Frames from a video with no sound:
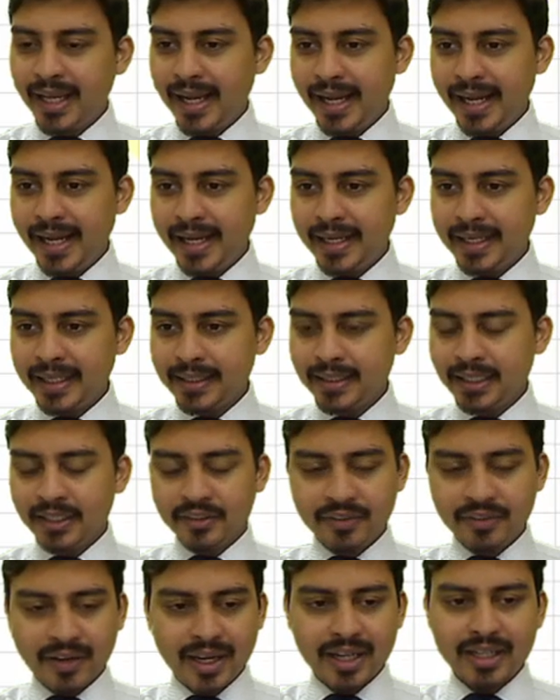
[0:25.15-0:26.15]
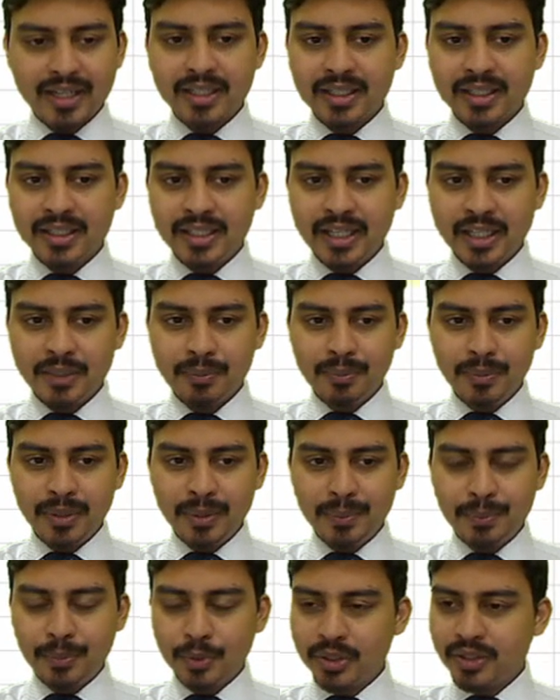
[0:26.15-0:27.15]
and in fact let me put
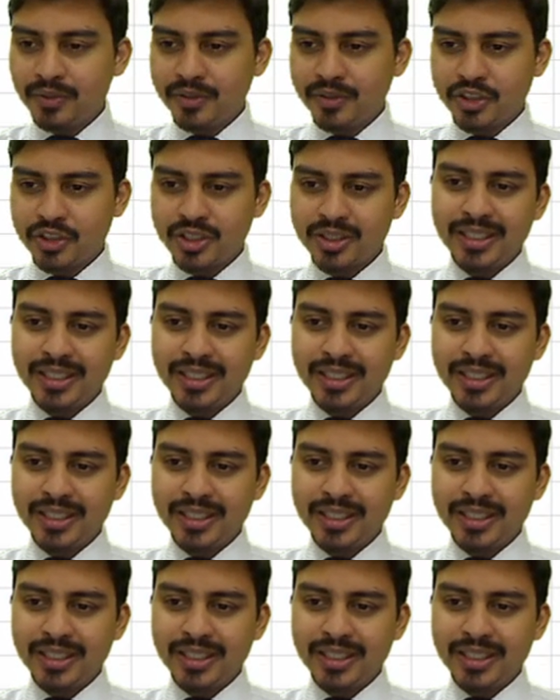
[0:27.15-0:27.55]
division later.